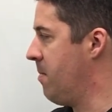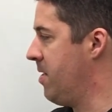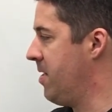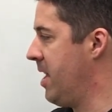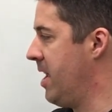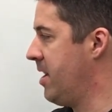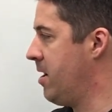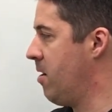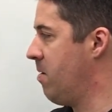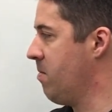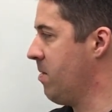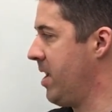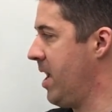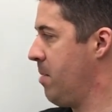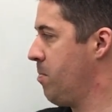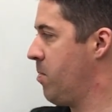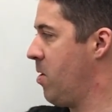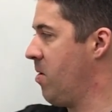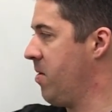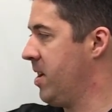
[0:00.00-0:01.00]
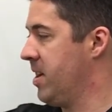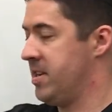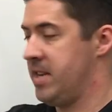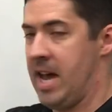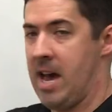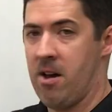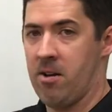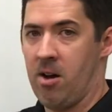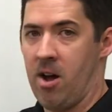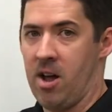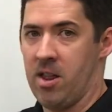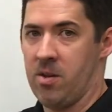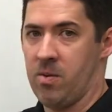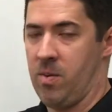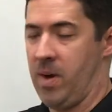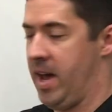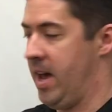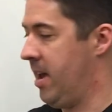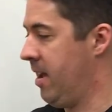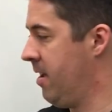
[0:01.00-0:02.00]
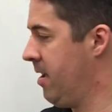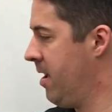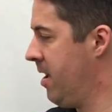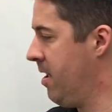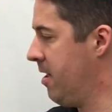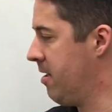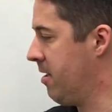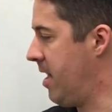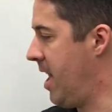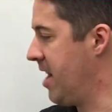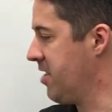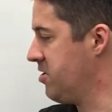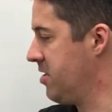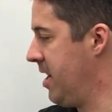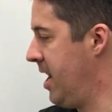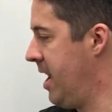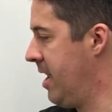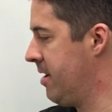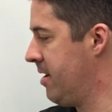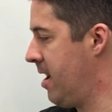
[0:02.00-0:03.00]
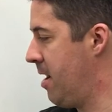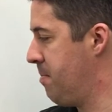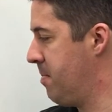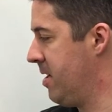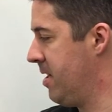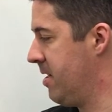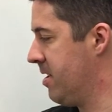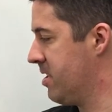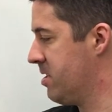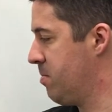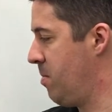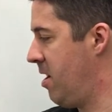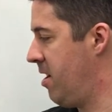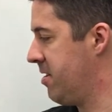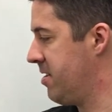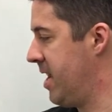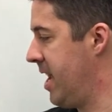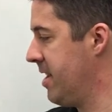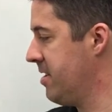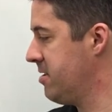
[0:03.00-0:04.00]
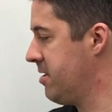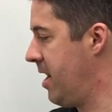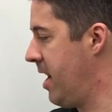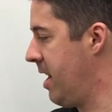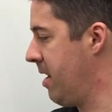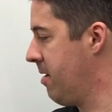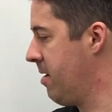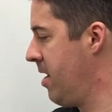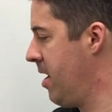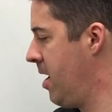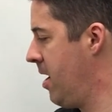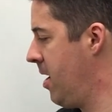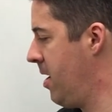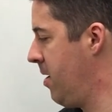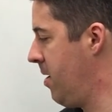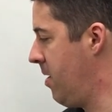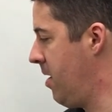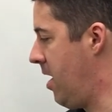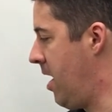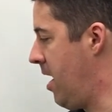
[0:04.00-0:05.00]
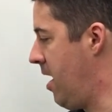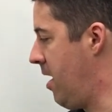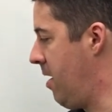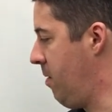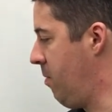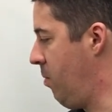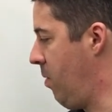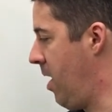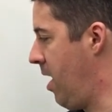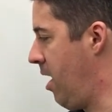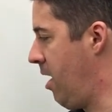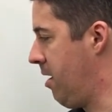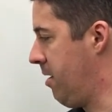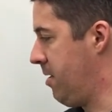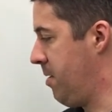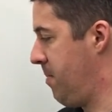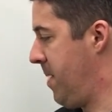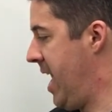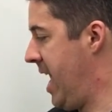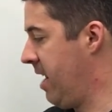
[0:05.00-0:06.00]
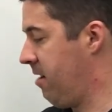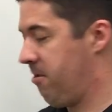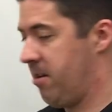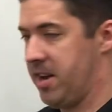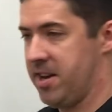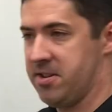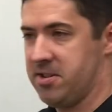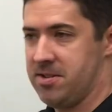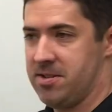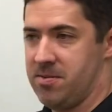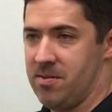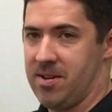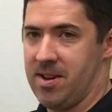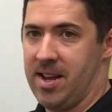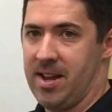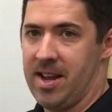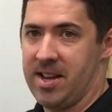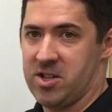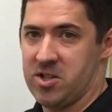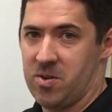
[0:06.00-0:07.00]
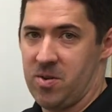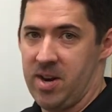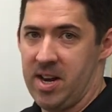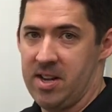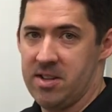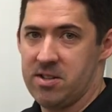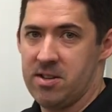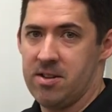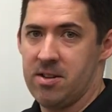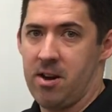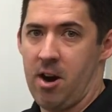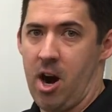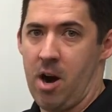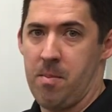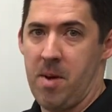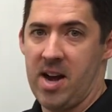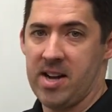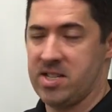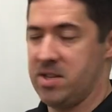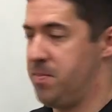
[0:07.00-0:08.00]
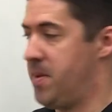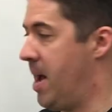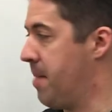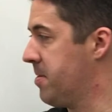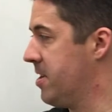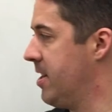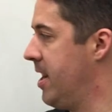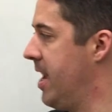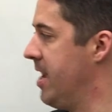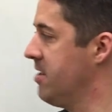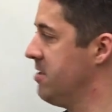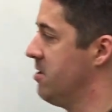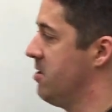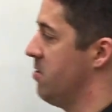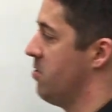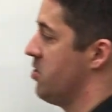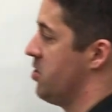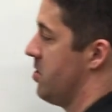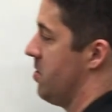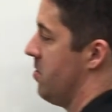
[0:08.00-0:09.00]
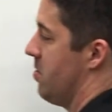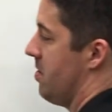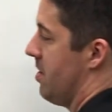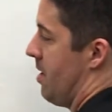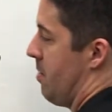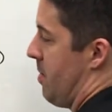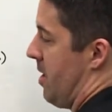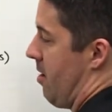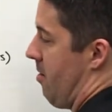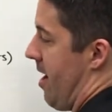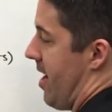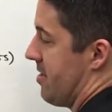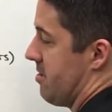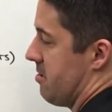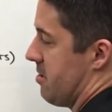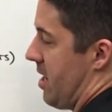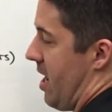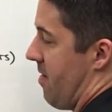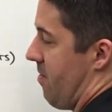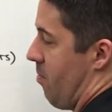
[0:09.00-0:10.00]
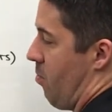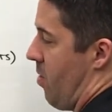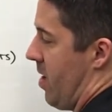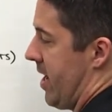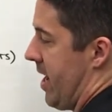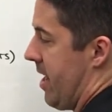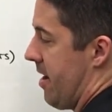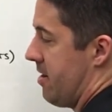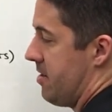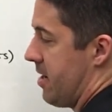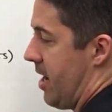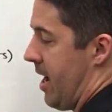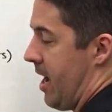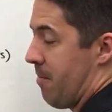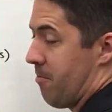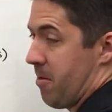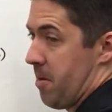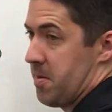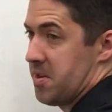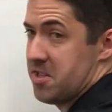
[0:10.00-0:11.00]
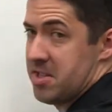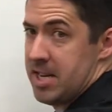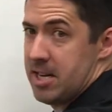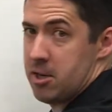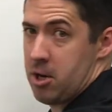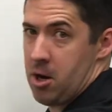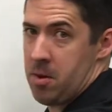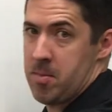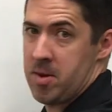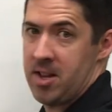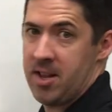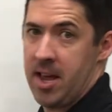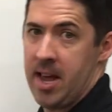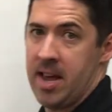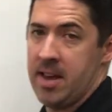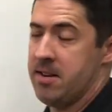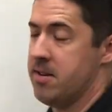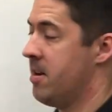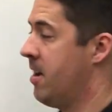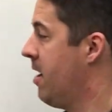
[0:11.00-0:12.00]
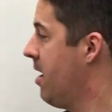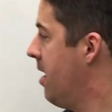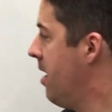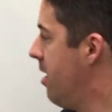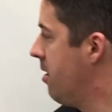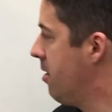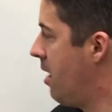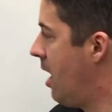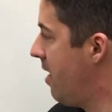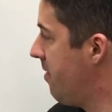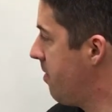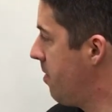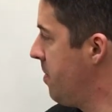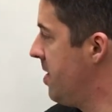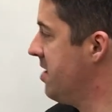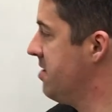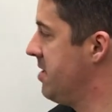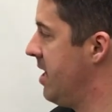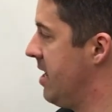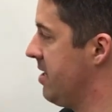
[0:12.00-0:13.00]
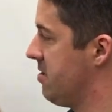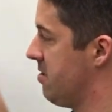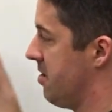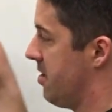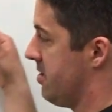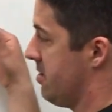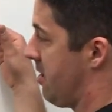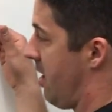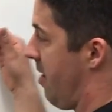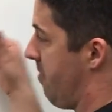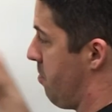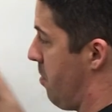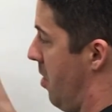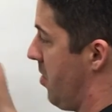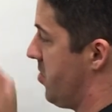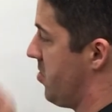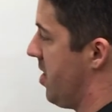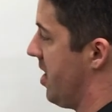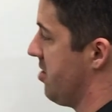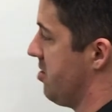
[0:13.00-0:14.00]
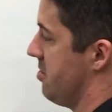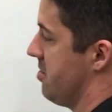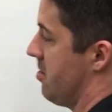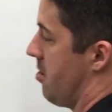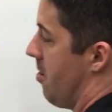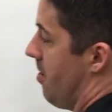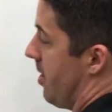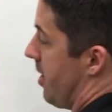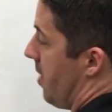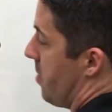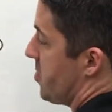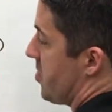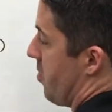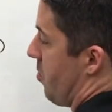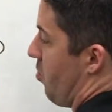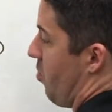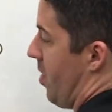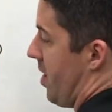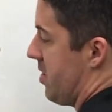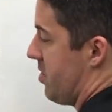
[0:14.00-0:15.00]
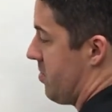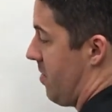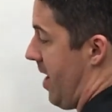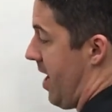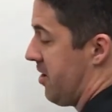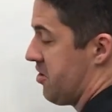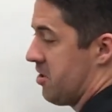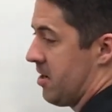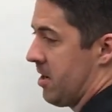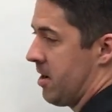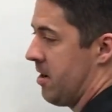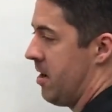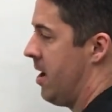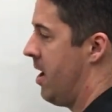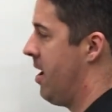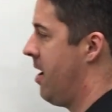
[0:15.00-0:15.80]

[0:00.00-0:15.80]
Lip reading: they don't get broken down all the way. They'll actually end up in the small intestine where the pancreas excretes carboxypeptidase to chew the amino acids off one at a time from the C-terminal end, not from this end, so it doesn't come both directions, it only comes from one direction.